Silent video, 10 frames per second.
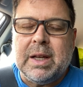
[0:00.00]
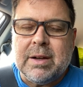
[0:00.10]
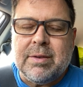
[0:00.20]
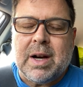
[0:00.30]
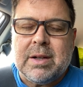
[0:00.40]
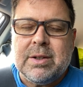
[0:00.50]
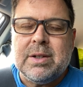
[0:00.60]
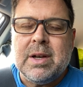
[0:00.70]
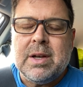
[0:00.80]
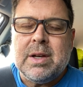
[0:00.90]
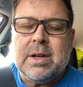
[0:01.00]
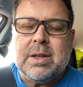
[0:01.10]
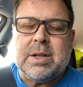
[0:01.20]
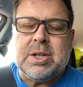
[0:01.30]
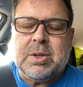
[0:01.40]
give us
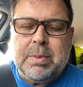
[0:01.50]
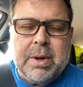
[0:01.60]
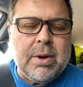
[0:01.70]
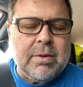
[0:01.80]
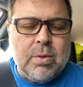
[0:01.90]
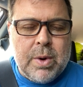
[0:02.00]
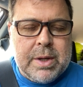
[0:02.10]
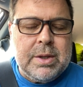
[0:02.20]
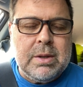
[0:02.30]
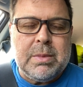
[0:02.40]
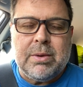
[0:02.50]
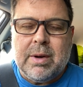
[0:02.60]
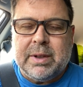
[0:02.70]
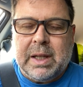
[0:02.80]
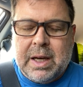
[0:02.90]
the spirit of wisdom and
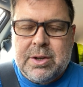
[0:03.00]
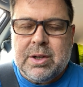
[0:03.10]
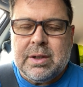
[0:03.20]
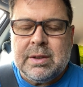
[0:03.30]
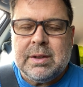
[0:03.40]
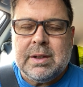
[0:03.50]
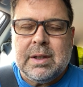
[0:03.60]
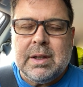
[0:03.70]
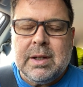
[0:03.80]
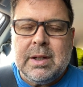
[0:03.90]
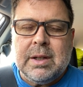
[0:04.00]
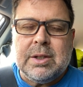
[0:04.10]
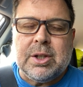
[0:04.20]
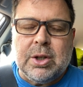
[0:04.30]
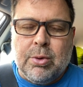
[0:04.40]
revelation
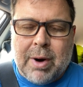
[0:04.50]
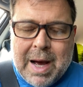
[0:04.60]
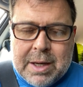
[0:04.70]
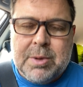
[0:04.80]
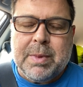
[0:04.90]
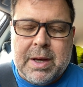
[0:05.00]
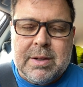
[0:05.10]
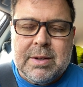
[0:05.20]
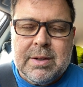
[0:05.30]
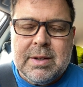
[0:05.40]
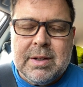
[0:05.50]
to grasp this.